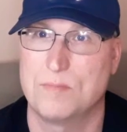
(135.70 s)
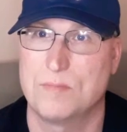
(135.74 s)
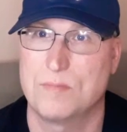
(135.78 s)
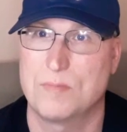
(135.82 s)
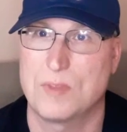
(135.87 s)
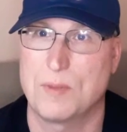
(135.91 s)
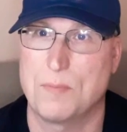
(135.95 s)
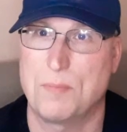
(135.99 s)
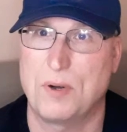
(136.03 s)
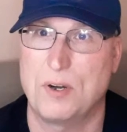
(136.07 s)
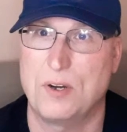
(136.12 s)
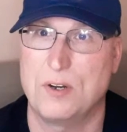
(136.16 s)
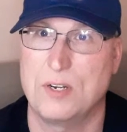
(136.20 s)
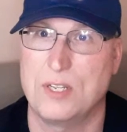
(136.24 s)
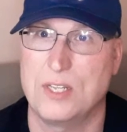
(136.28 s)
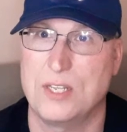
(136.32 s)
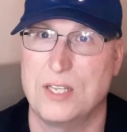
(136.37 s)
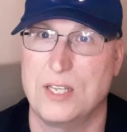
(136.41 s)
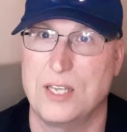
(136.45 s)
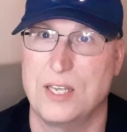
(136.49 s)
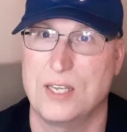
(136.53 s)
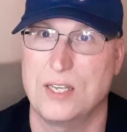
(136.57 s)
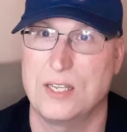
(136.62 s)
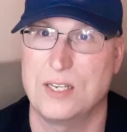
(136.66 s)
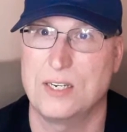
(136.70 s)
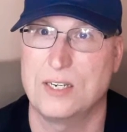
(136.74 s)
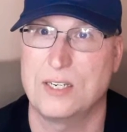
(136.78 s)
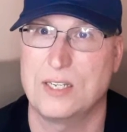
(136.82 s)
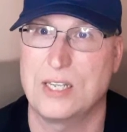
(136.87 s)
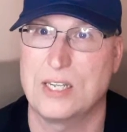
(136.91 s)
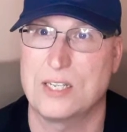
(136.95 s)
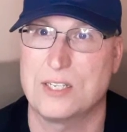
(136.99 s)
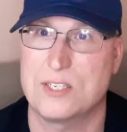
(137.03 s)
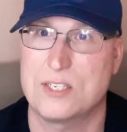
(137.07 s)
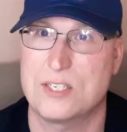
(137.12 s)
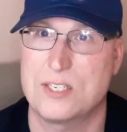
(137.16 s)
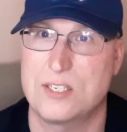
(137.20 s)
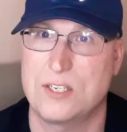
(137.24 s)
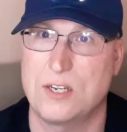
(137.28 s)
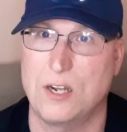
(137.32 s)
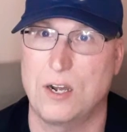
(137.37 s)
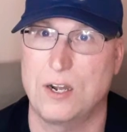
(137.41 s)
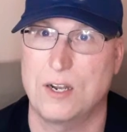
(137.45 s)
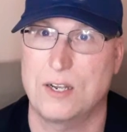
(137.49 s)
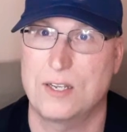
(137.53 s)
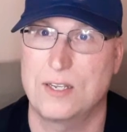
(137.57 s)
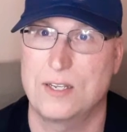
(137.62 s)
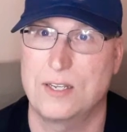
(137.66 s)
the party can get
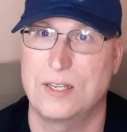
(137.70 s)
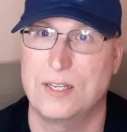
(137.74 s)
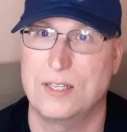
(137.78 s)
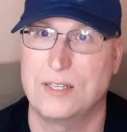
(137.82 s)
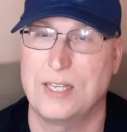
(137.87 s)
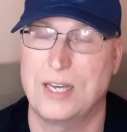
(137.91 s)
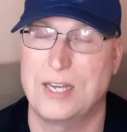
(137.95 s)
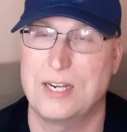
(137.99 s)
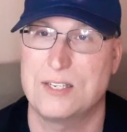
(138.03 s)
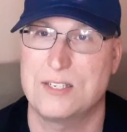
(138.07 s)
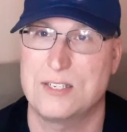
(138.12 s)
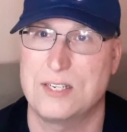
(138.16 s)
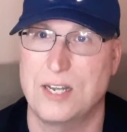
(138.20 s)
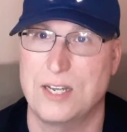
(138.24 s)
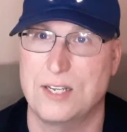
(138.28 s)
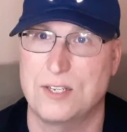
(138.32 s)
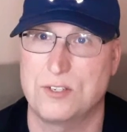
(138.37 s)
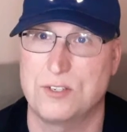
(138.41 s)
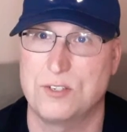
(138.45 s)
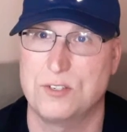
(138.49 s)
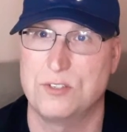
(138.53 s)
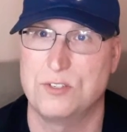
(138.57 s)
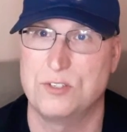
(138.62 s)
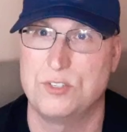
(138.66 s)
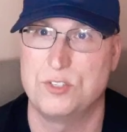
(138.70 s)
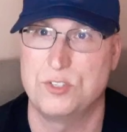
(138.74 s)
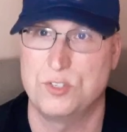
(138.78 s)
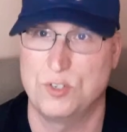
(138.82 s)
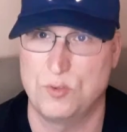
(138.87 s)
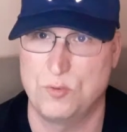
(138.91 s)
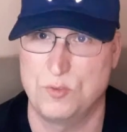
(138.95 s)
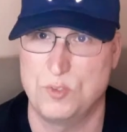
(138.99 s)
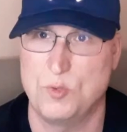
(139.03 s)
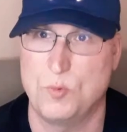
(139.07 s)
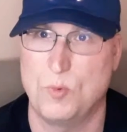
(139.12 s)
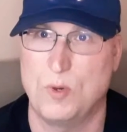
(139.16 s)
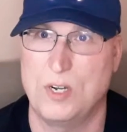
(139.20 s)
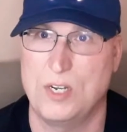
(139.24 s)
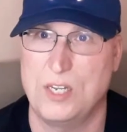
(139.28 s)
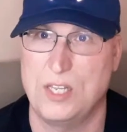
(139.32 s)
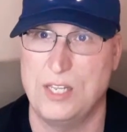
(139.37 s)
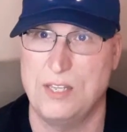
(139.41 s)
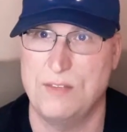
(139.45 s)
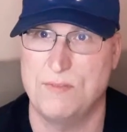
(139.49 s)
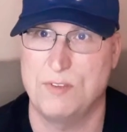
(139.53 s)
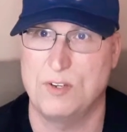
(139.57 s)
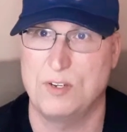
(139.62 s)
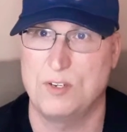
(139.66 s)
stuck, and that is not good. You want
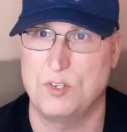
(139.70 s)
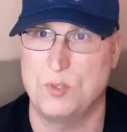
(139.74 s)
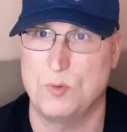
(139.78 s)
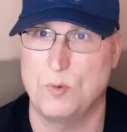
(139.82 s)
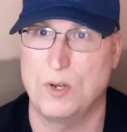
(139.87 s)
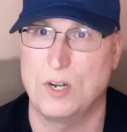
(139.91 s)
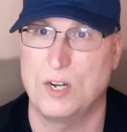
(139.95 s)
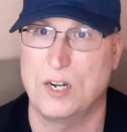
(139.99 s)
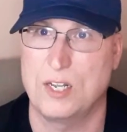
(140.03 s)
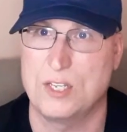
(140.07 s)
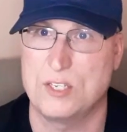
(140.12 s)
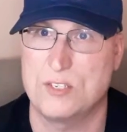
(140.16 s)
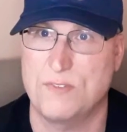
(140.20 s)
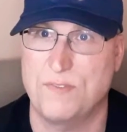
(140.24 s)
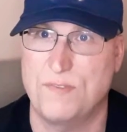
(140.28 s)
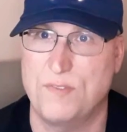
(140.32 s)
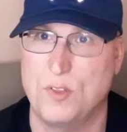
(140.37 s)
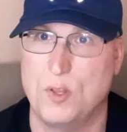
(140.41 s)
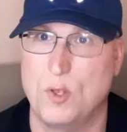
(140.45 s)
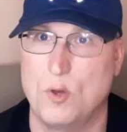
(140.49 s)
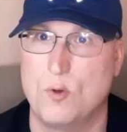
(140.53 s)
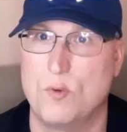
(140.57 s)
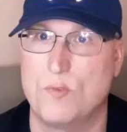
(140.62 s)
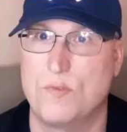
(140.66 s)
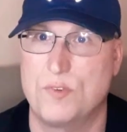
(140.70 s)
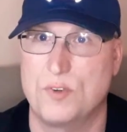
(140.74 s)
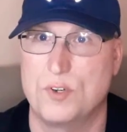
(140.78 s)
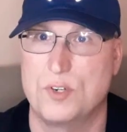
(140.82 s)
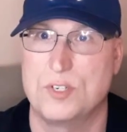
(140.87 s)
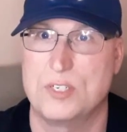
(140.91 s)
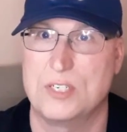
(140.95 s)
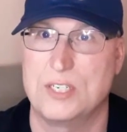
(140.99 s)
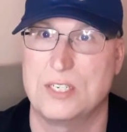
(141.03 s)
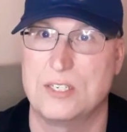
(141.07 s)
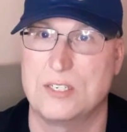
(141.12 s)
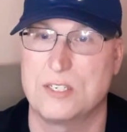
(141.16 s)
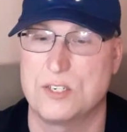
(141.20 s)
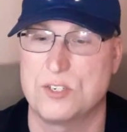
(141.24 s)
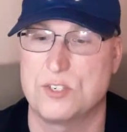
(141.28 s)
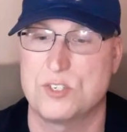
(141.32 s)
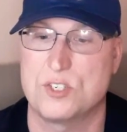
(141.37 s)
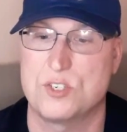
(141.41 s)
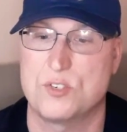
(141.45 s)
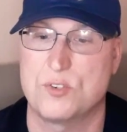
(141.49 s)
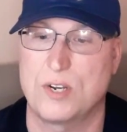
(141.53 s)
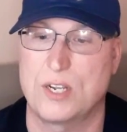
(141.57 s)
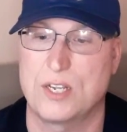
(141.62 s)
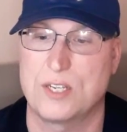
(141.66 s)
a nice flow for your Dungeons
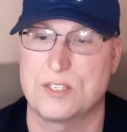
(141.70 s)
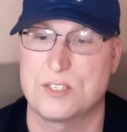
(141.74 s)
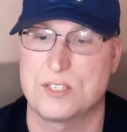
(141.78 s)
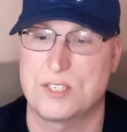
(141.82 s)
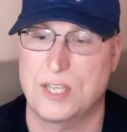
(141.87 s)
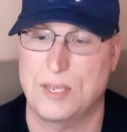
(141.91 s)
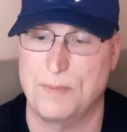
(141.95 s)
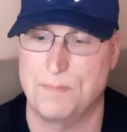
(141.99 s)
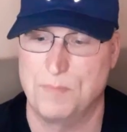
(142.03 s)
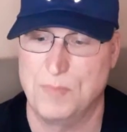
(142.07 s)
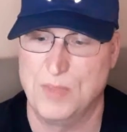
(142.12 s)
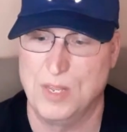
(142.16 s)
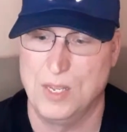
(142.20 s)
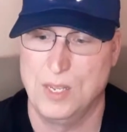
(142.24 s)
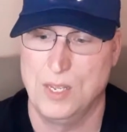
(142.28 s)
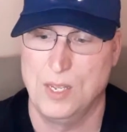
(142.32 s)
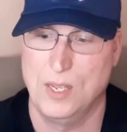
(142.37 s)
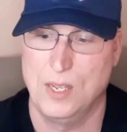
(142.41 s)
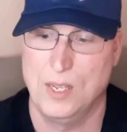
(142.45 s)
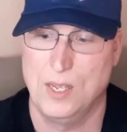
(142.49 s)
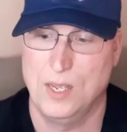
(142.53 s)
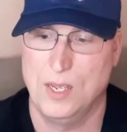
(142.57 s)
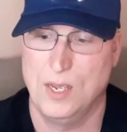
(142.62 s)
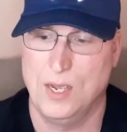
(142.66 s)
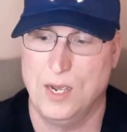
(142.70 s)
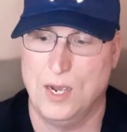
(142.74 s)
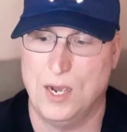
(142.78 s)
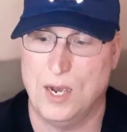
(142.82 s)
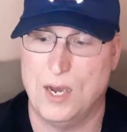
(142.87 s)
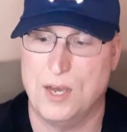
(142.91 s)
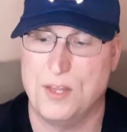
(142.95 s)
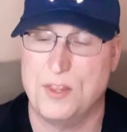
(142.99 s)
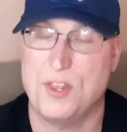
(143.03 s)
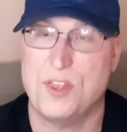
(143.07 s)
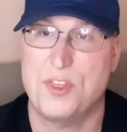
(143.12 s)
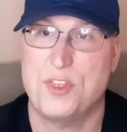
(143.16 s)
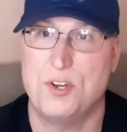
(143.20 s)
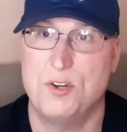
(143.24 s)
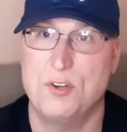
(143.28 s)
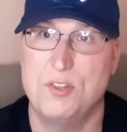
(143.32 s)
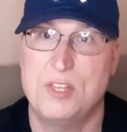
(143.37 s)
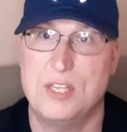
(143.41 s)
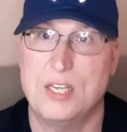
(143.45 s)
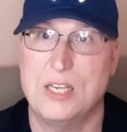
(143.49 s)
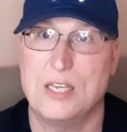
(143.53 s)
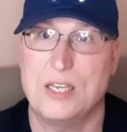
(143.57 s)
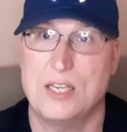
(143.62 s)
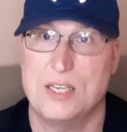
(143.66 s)
and Dragons game. The third
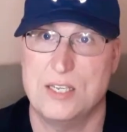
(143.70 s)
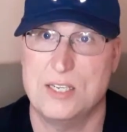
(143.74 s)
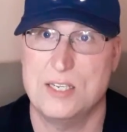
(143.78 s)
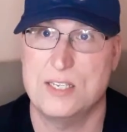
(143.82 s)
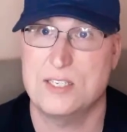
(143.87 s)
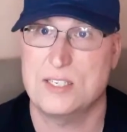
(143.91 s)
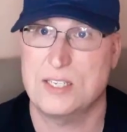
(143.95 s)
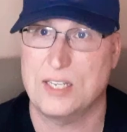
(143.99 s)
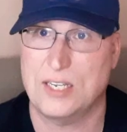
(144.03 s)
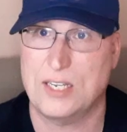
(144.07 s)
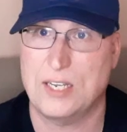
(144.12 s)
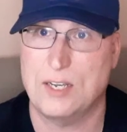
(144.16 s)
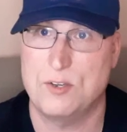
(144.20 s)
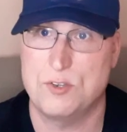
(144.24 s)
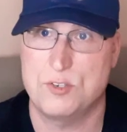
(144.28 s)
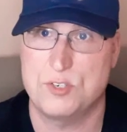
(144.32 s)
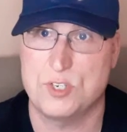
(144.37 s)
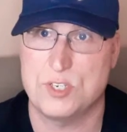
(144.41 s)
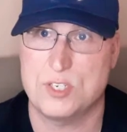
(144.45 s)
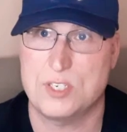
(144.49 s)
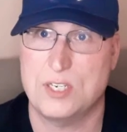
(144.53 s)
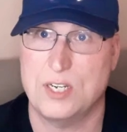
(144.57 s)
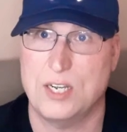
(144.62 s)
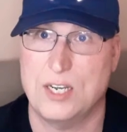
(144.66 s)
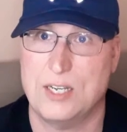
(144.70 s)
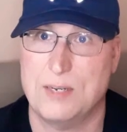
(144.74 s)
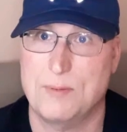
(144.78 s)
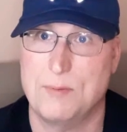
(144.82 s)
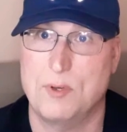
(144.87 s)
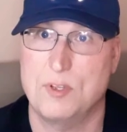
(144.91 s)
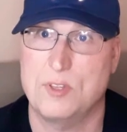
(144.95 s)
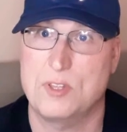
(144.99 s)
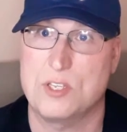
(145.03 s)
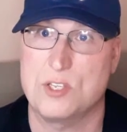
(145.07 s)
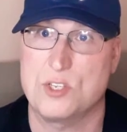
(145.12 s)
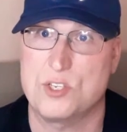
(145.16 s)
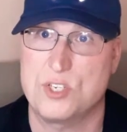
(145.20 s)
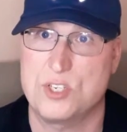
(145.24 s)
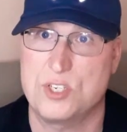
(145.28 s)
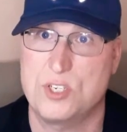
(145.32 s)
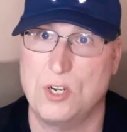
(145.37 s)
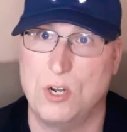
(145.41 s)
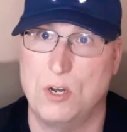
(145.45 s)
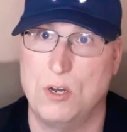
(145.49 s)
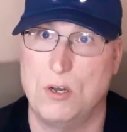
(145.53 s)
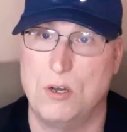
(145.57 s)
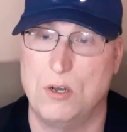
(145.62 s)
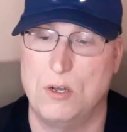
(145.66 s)
thing is, like I was just talking about, the
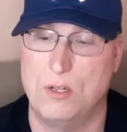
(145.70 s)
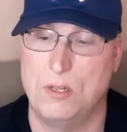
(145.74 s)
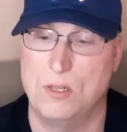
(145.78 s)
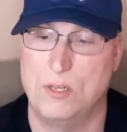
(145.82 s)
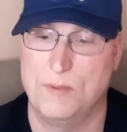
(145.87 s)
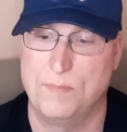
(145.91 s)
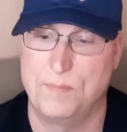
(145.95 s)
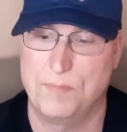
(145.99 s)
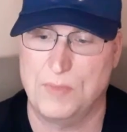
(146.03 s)
stall.